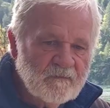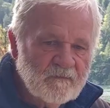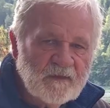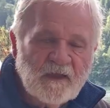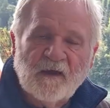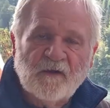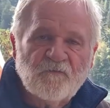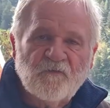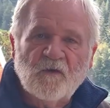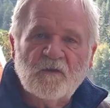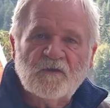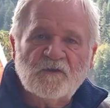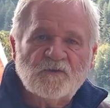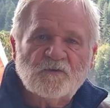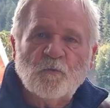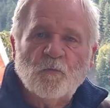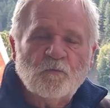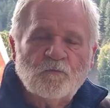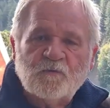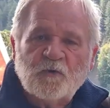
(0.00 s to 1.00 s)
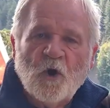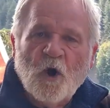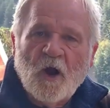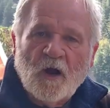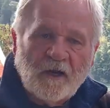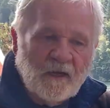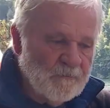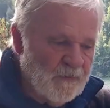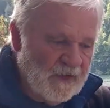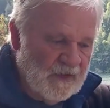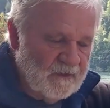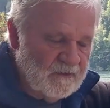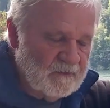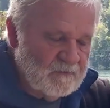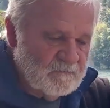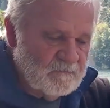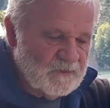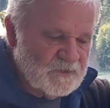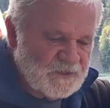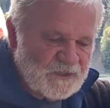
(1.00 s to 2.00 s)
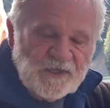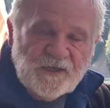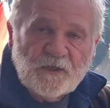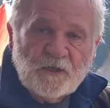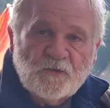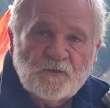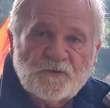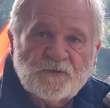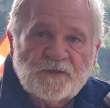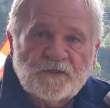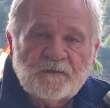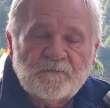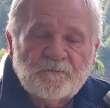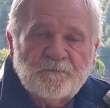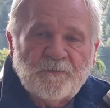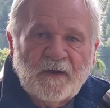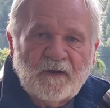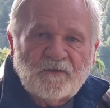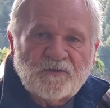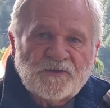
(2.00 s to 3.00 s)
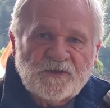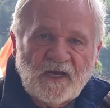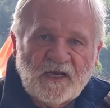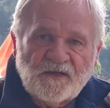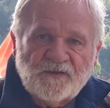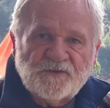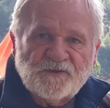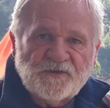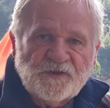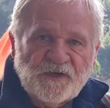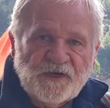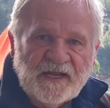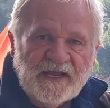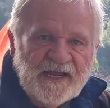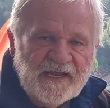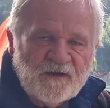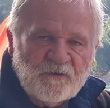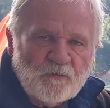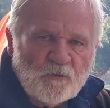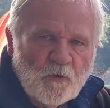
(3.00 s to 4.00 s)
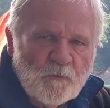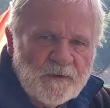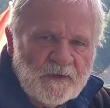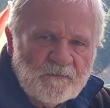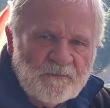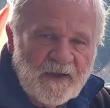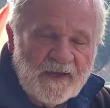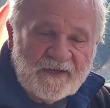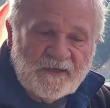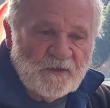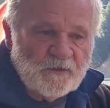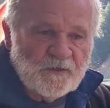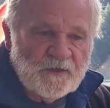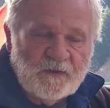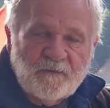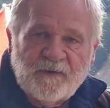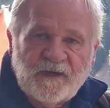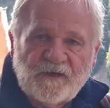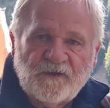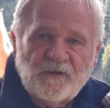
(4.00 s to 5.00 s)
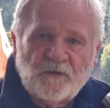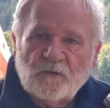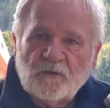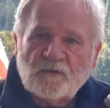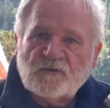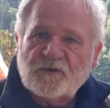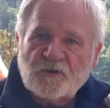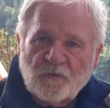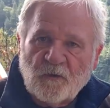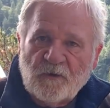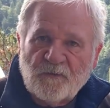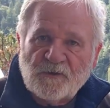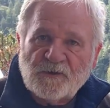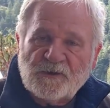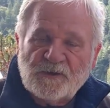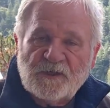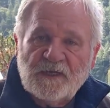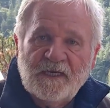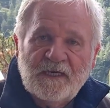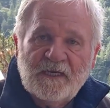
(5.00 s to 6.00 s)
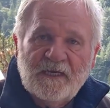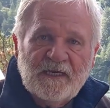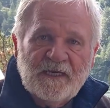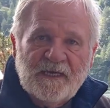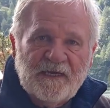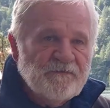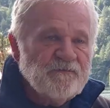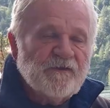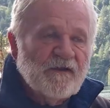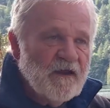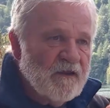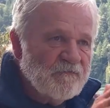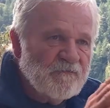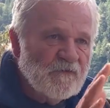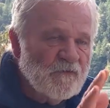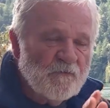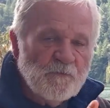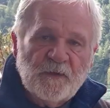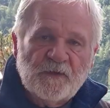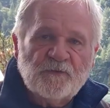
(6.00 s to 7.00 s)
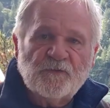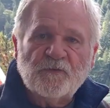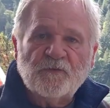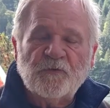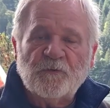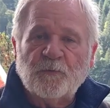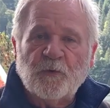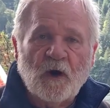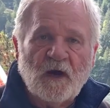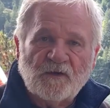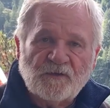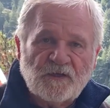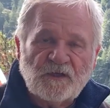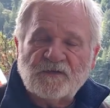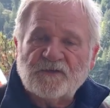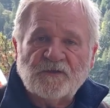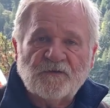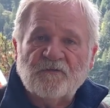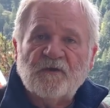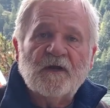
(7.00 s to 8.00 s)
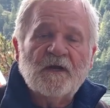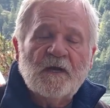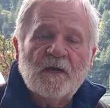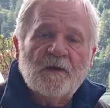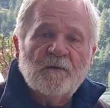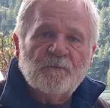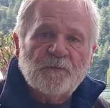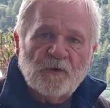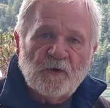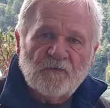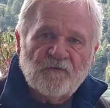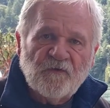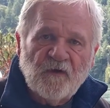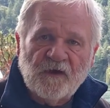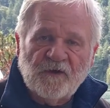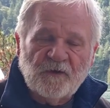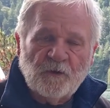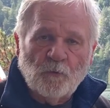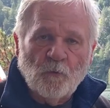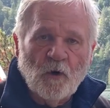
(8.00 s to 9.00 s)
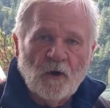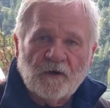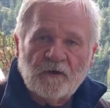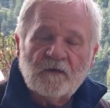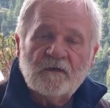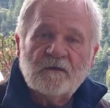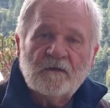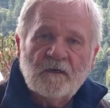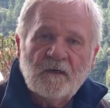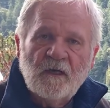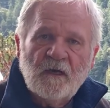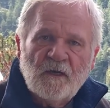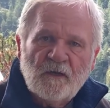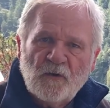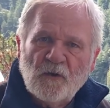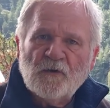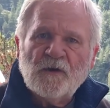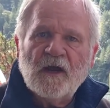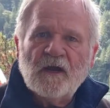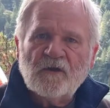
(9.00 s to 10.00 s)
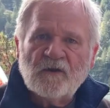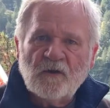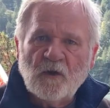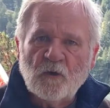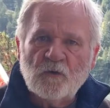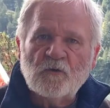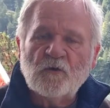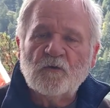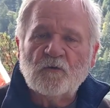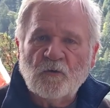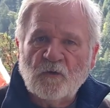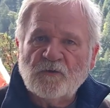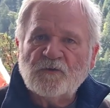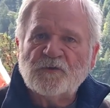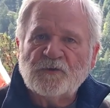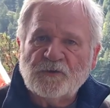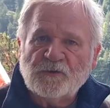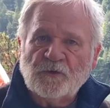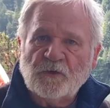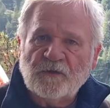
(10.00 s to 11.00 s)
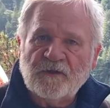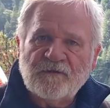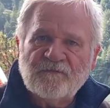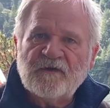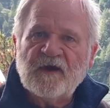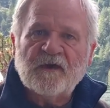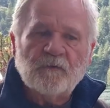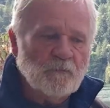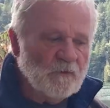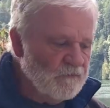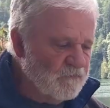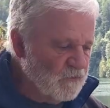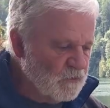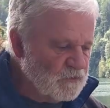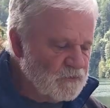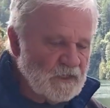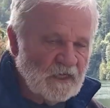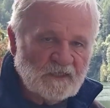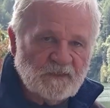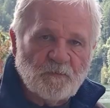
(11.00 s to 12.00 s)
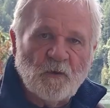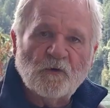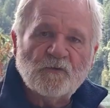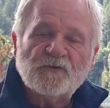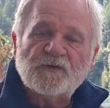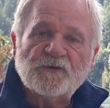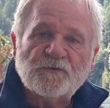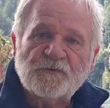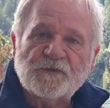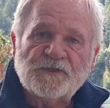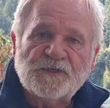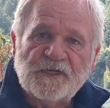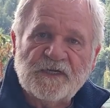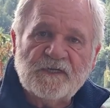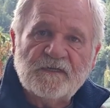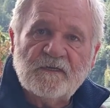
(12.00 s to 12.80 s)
Now, if all this talk about mosquitoes and parasites and anaerobic bacteria make you a little squeamish, even after you've been through the process of purifying your water, go down to the local grocery store. They've got a reverse osmosis machine.